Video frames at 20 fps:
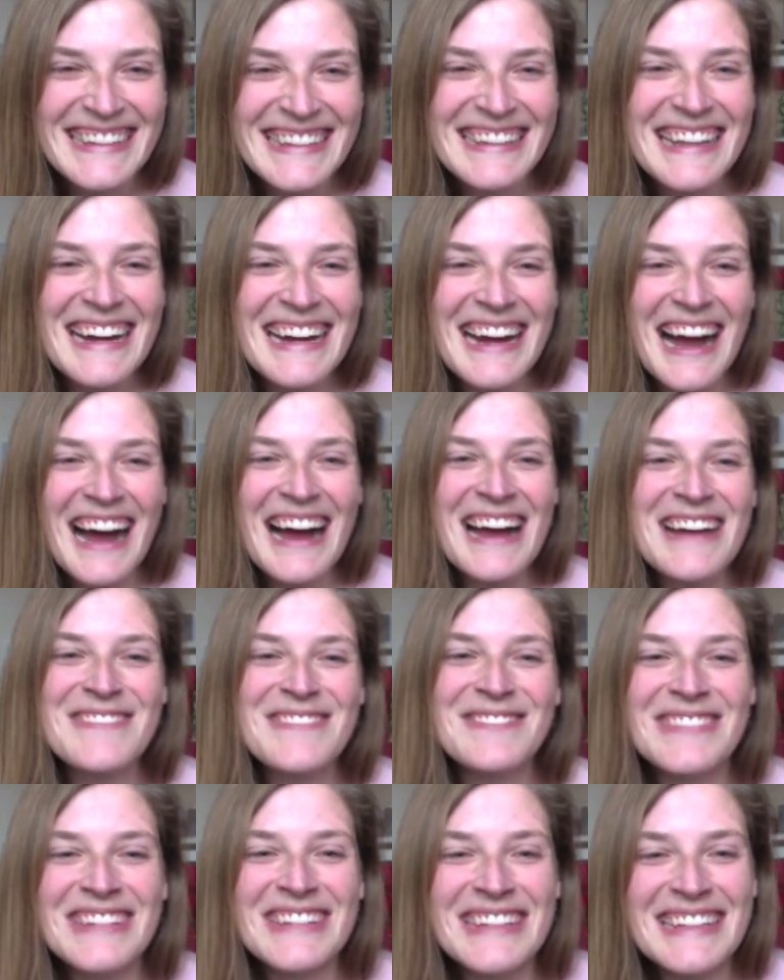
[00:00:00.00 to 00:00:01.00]
Like,
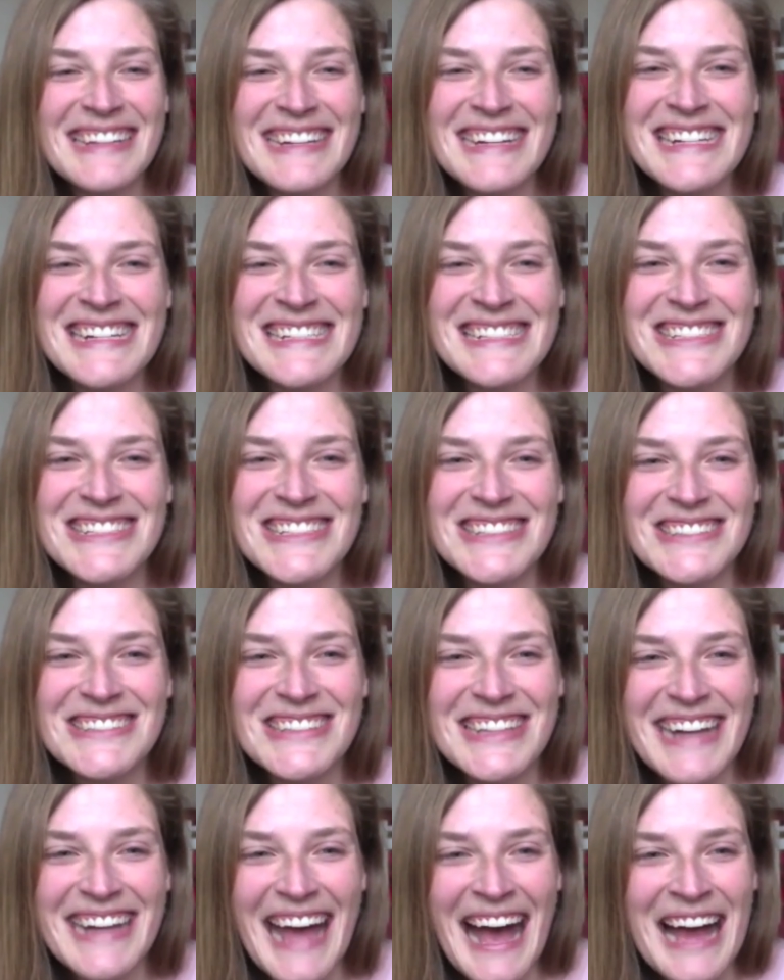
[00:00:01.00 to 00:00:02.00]
I'm really into
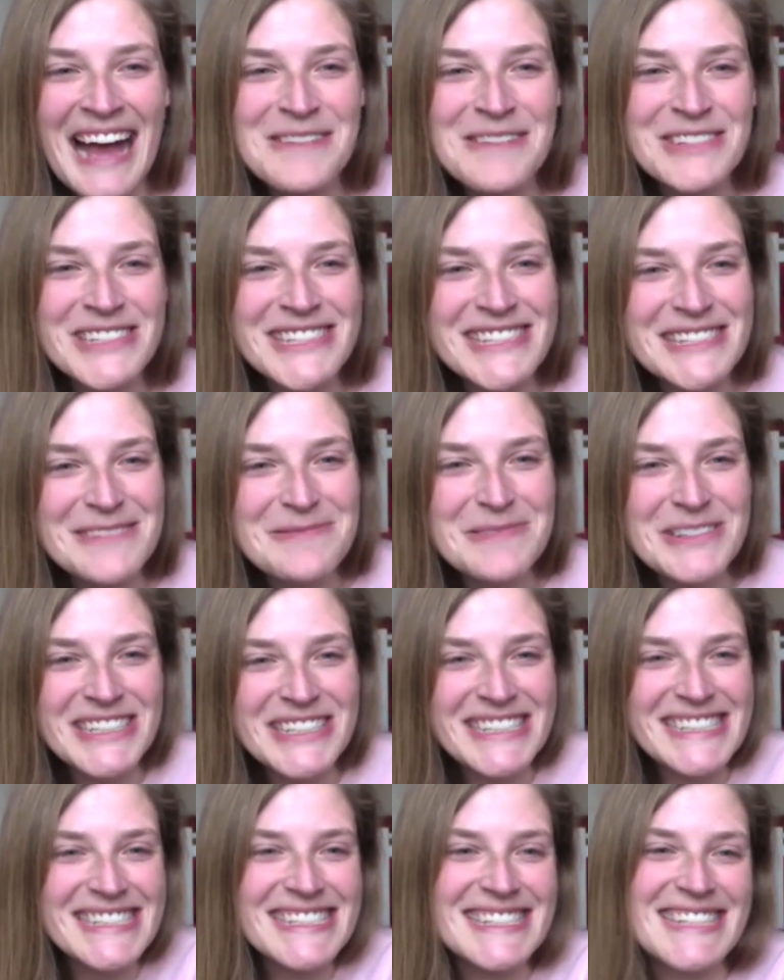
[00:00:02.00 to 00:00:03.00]
like animal
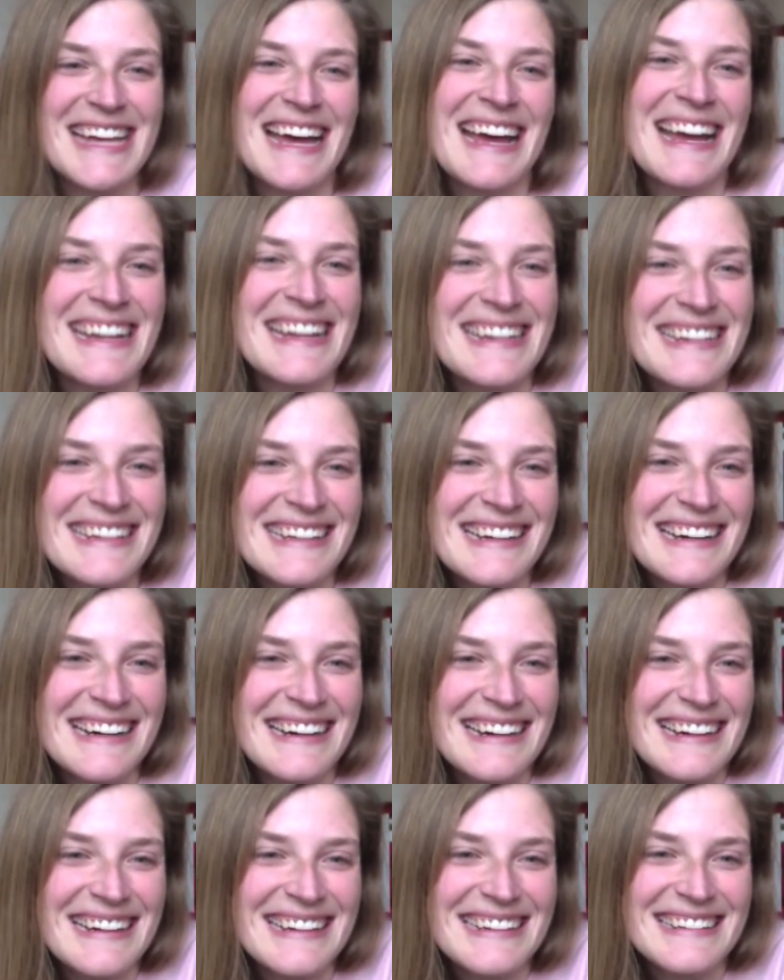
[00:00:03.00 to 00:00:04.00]
symbols, and
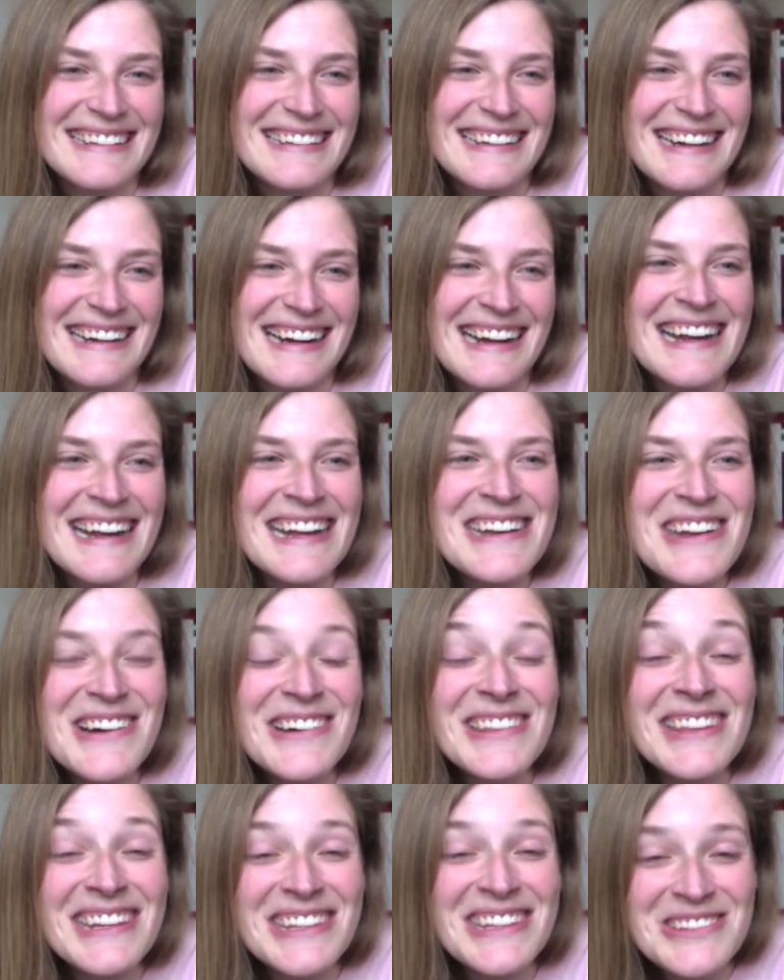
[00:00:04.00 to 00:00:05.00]
I know
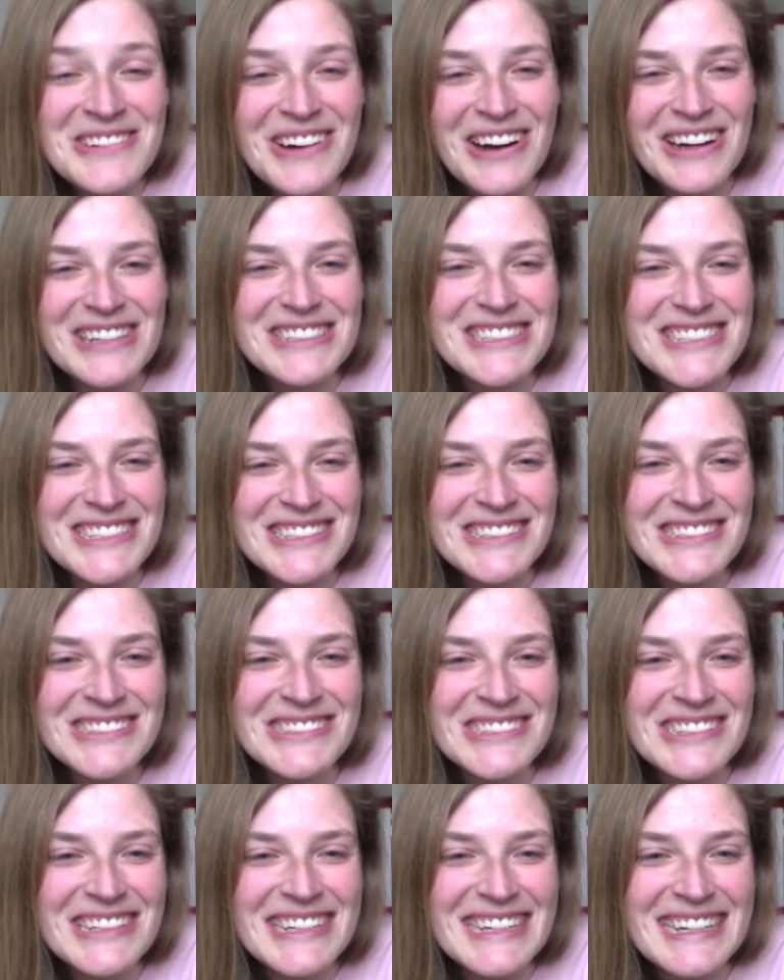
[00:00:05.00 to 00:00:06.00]
that you are
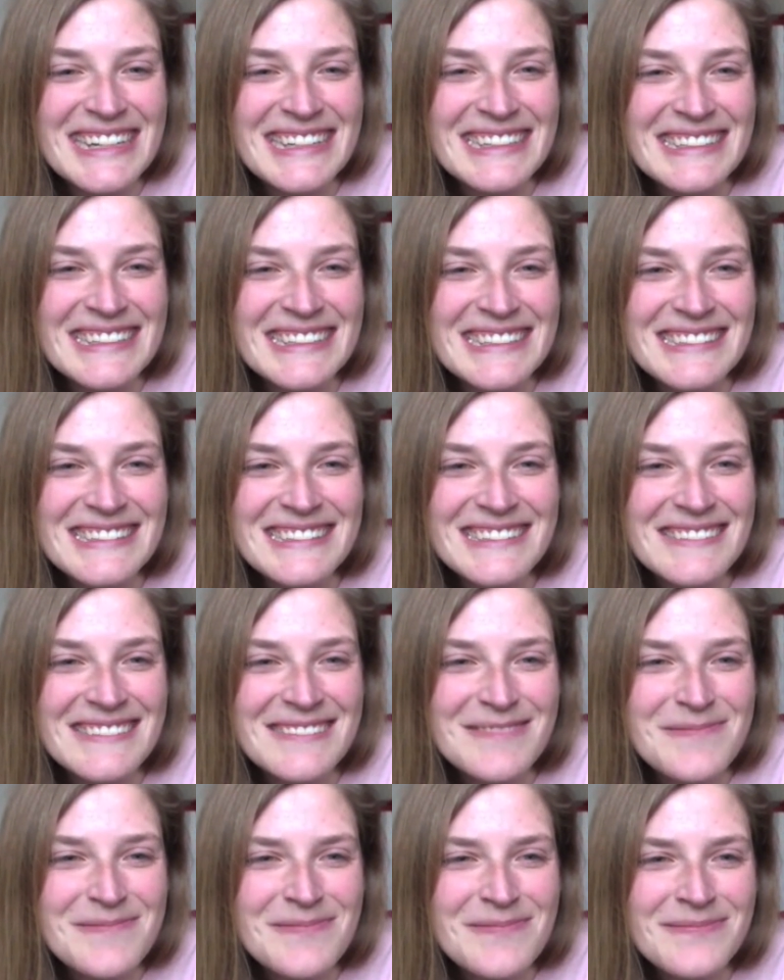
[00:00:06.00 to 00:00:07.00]
too. And
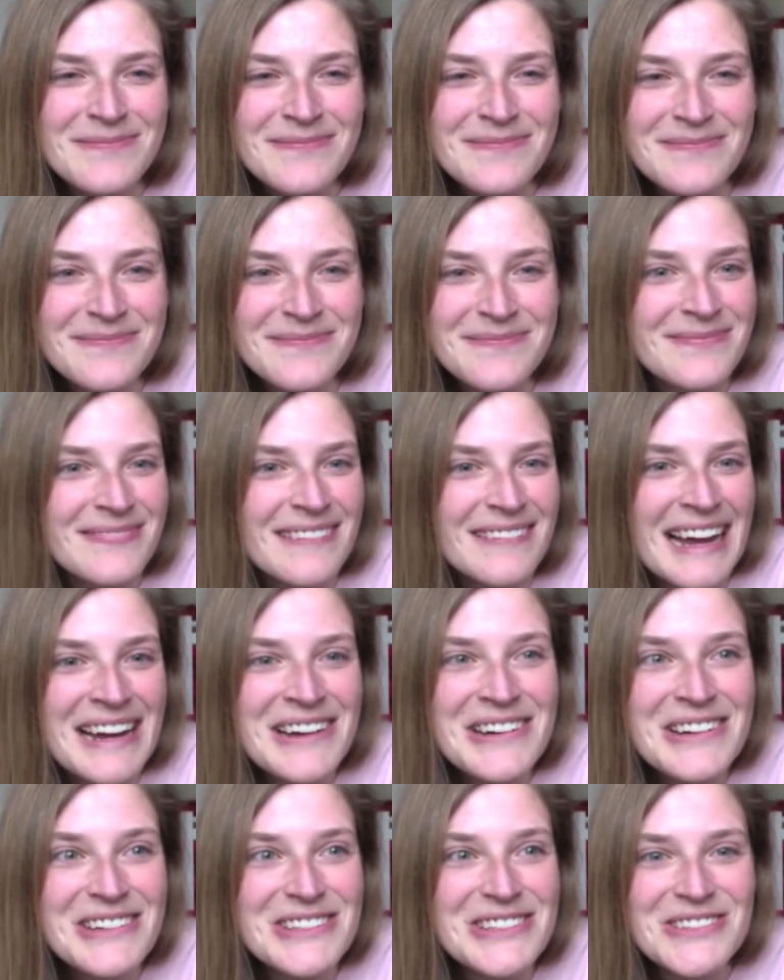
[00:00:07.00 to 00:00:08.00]
I
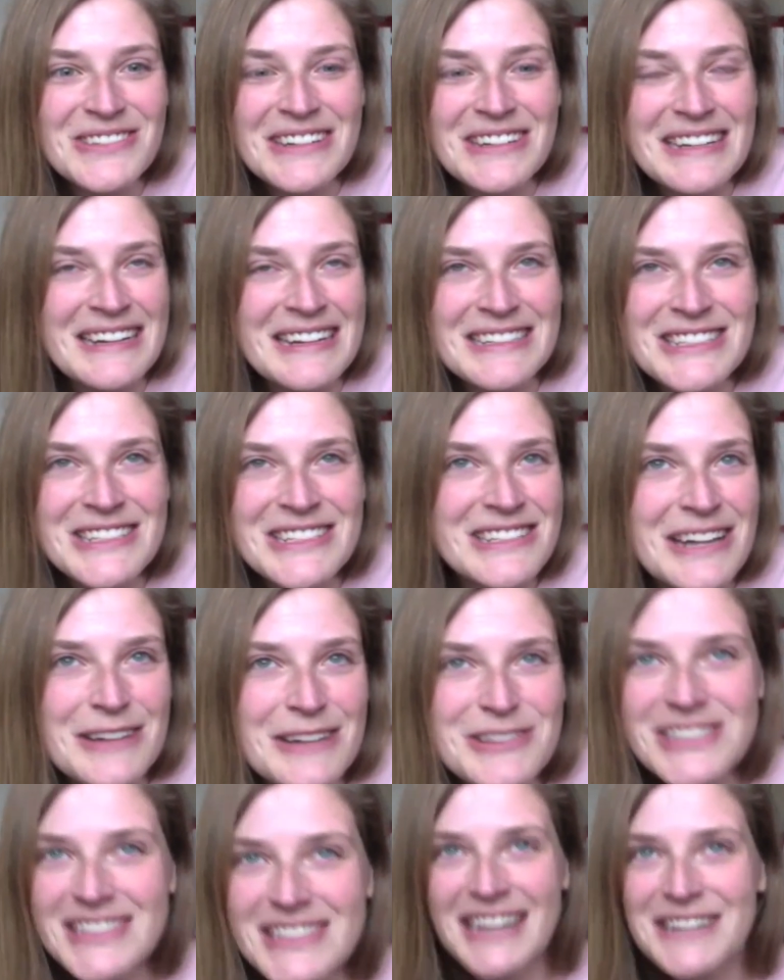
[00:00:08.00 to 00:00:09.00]
don't know, do you I
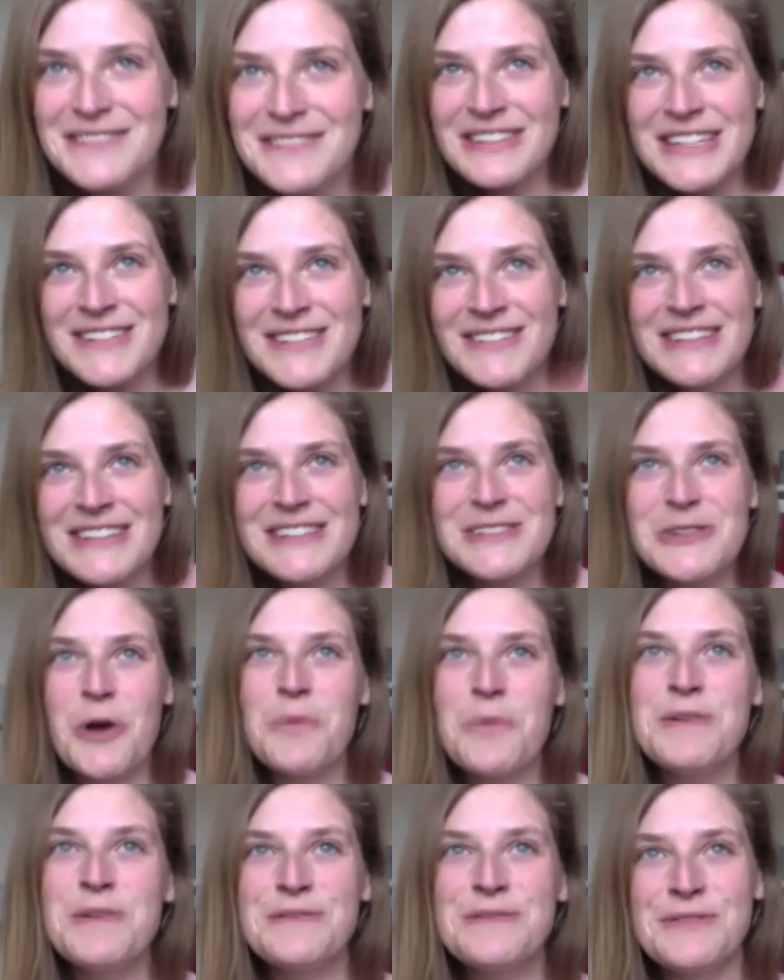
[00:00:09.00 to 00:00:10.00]
just kind of leaving this
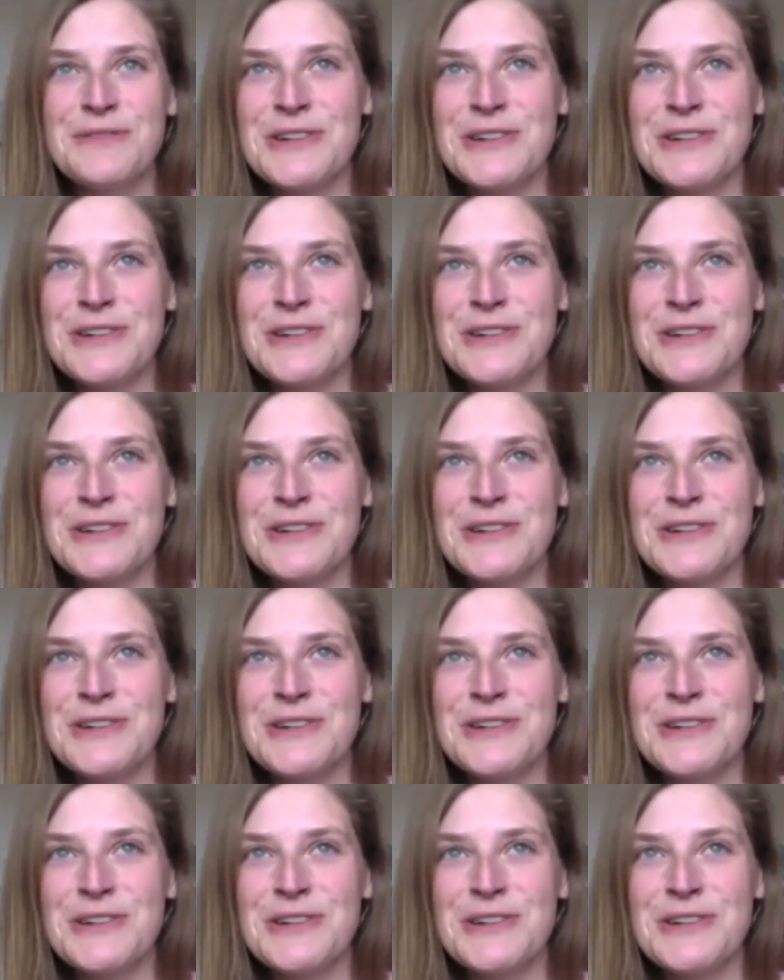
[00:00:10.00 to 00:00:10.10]
open for